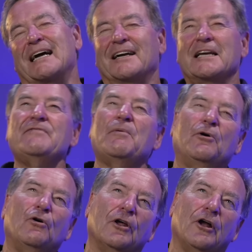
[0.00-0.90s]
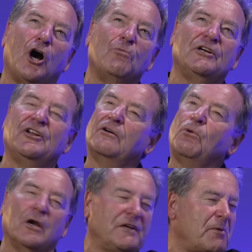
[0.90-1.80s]
Liverpool at home, we don't know
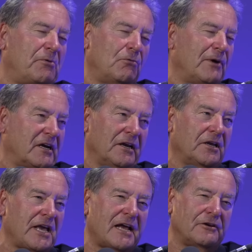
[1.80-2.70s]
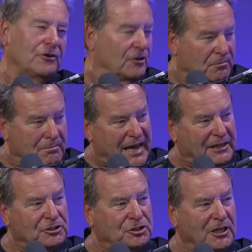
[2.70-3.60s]
what Liverpool we're going to get. New
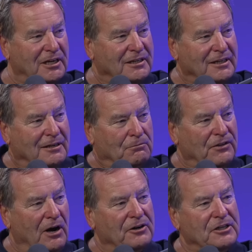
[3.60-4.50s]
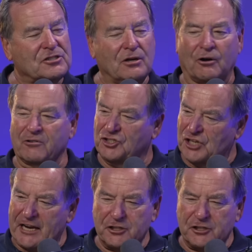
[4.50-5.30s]
manager with Arnie Slot, change